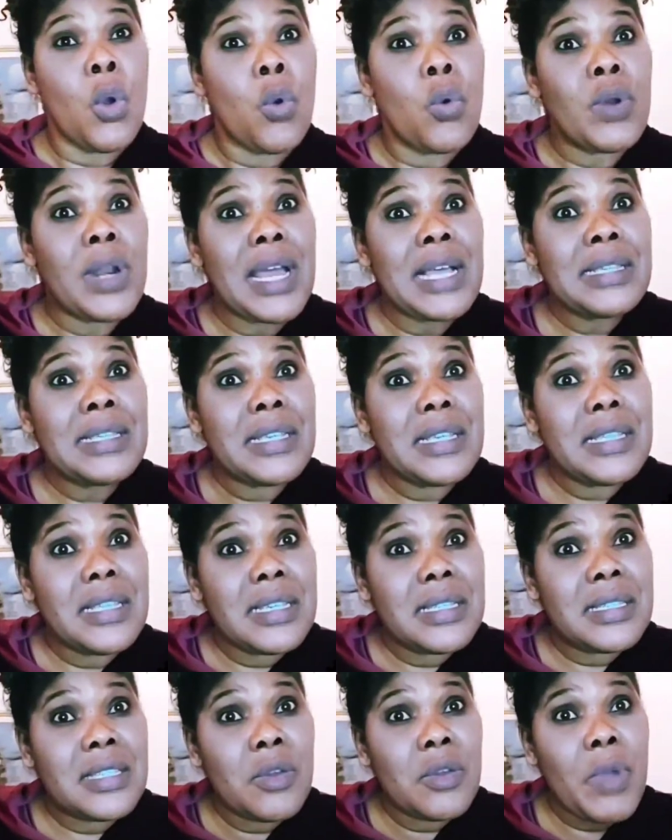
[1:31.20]
Una see
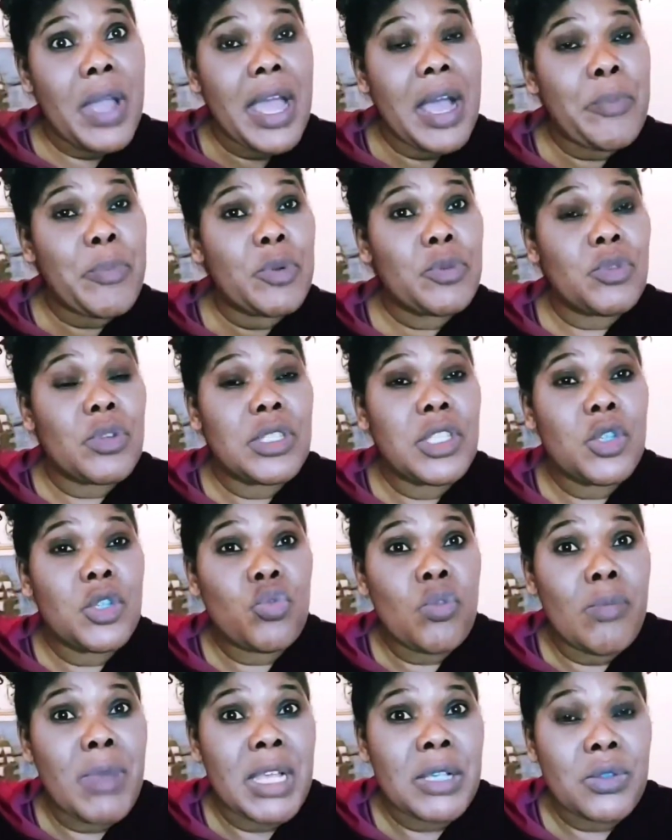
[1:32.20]
this thing will happen to this
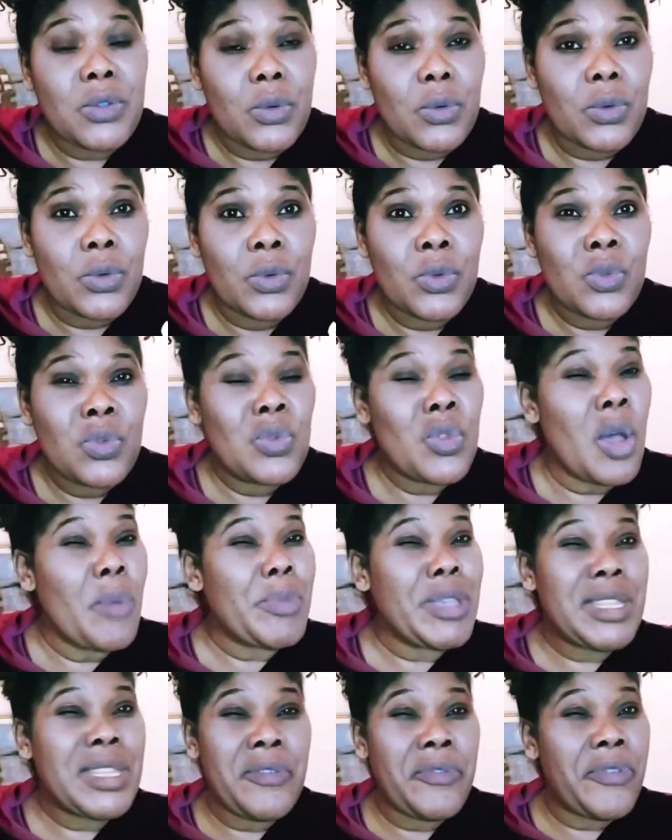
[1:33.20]
woman, so
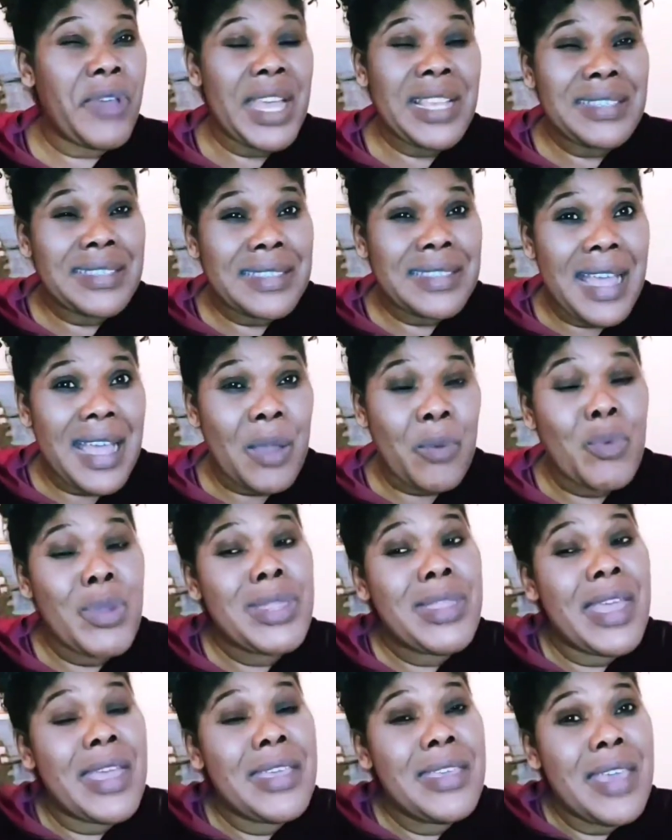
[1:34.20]
not be the first time we
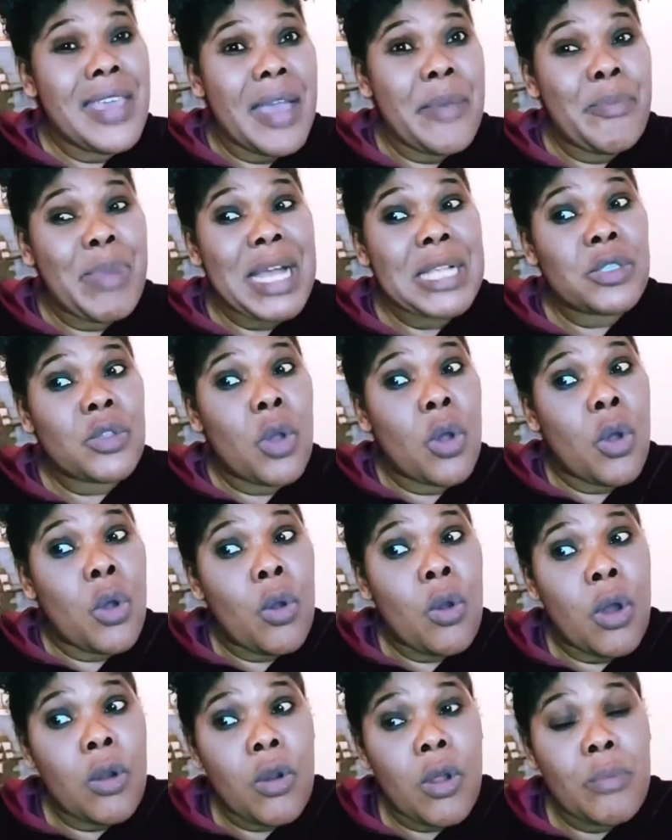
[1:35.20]
they hear about
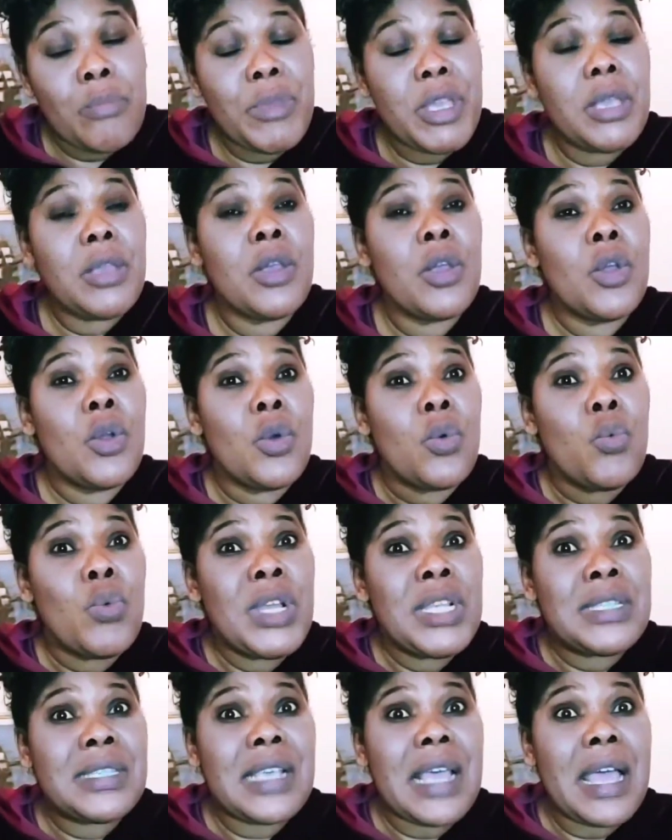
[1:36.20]
Okhuoromi
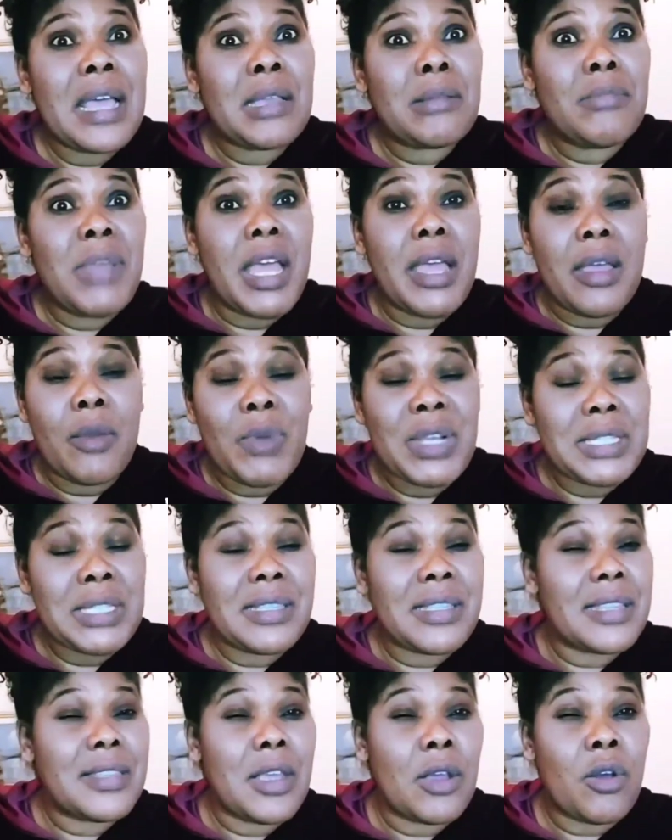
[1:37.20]
with Egbe, what
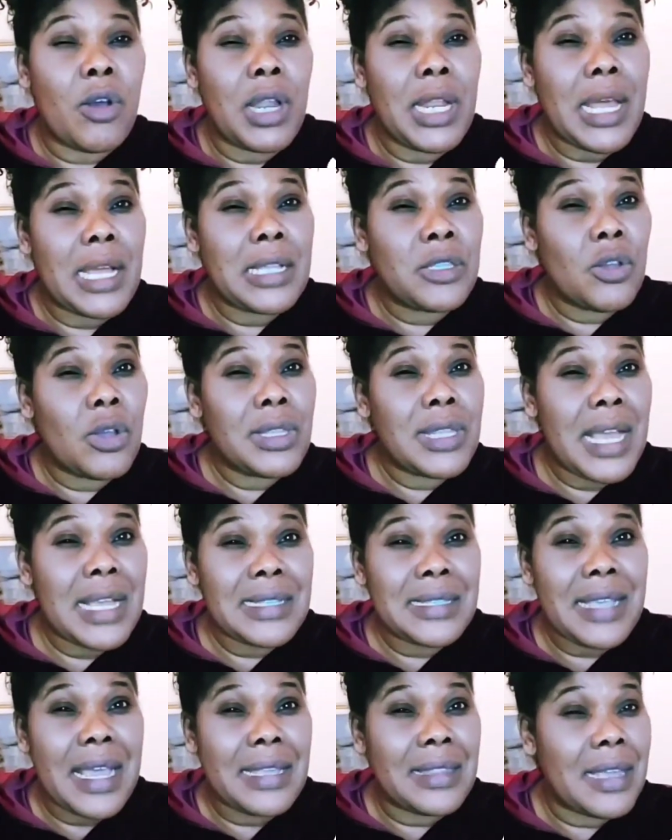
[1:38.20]
did they call on the other
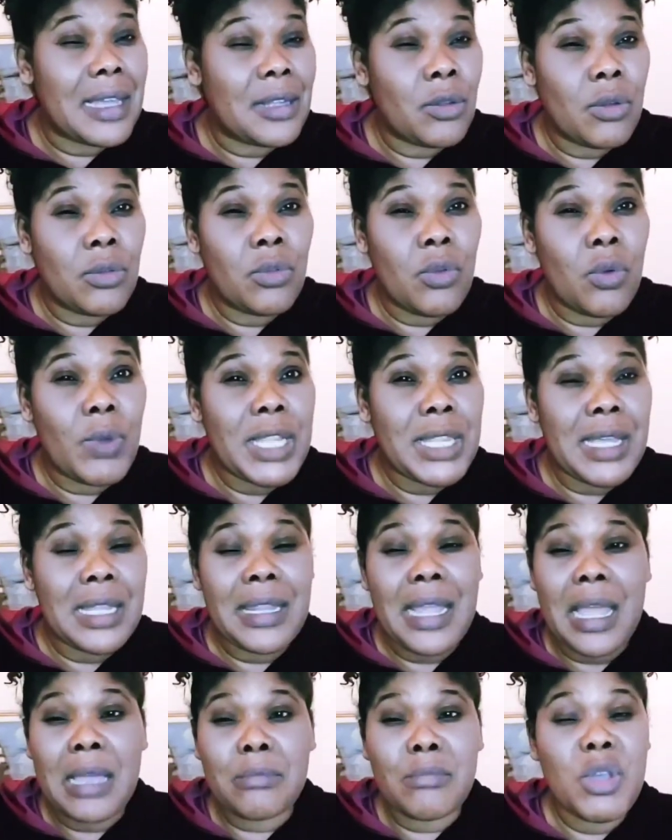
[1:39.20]
side? I don't know whether
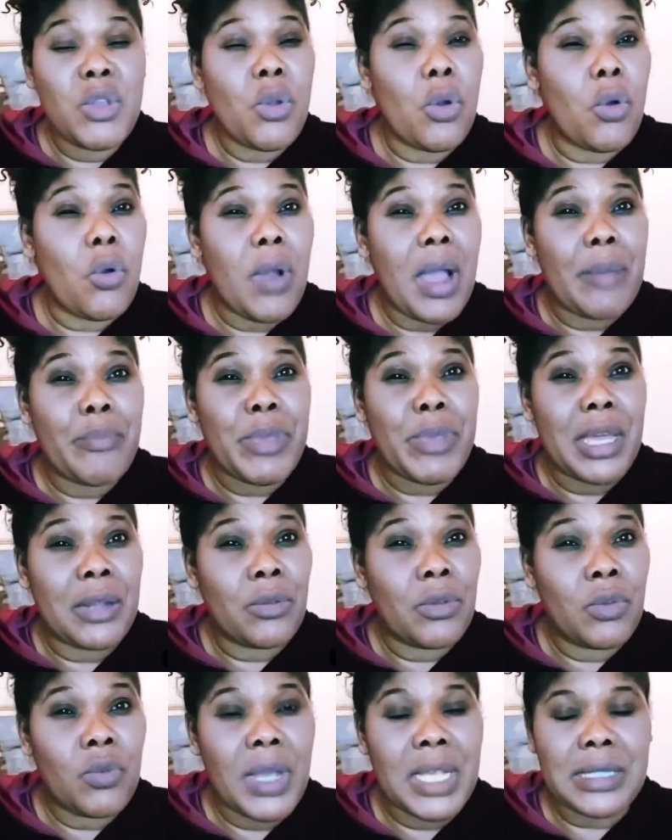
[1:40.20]
na Egbe Yoko Abi, I
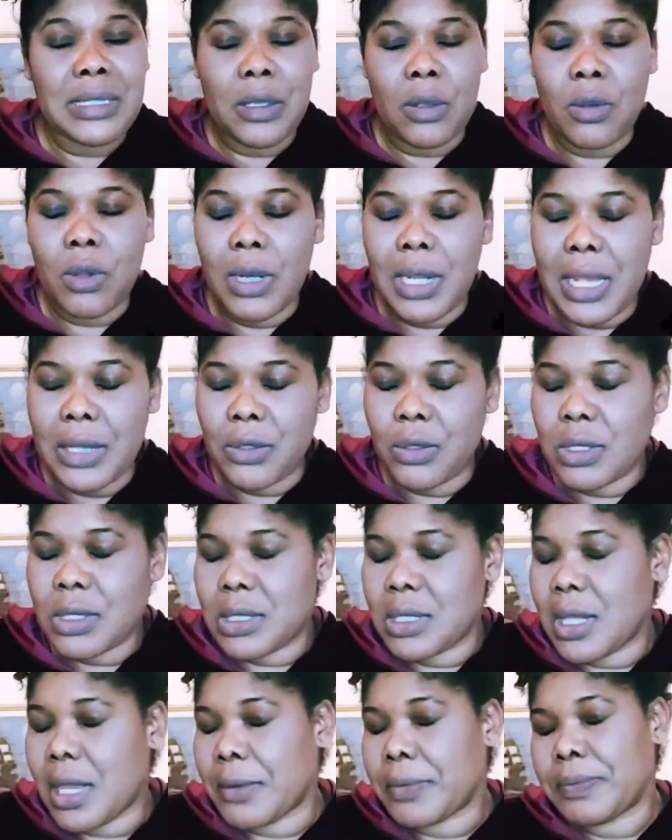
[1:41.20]
don't know as they call on
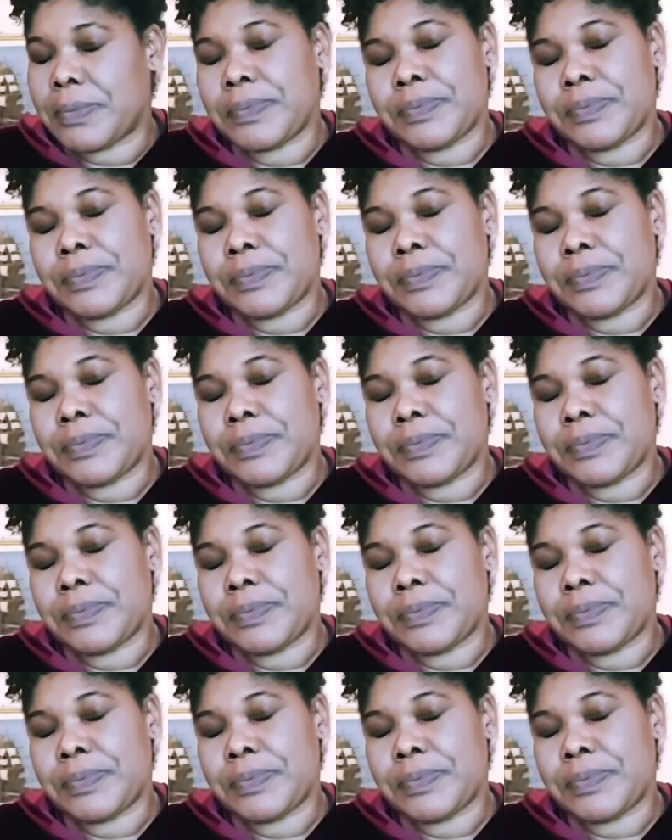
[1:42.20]
just now.